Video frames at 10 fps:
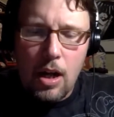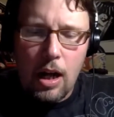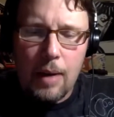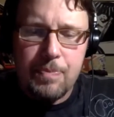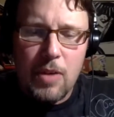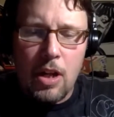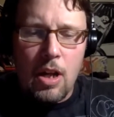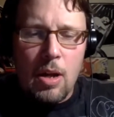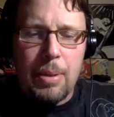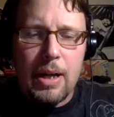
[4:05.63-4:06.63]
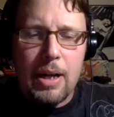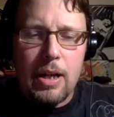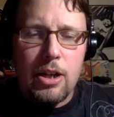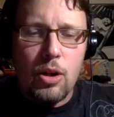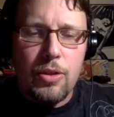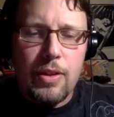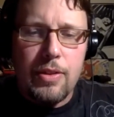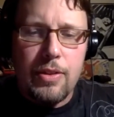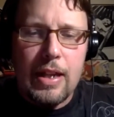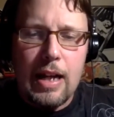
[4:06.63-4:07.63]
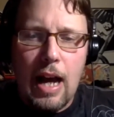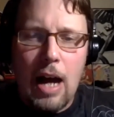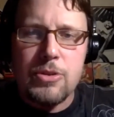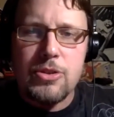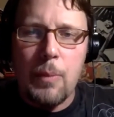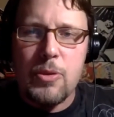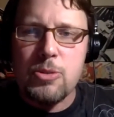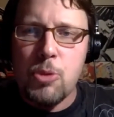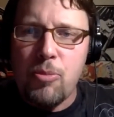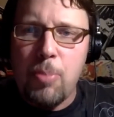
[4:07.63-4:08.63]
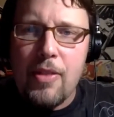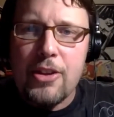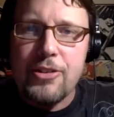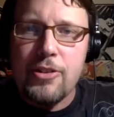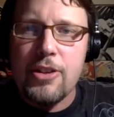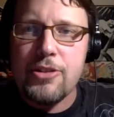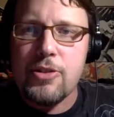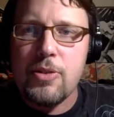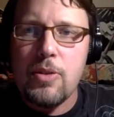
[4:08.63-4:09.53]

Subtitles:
But you know, that I was moved by this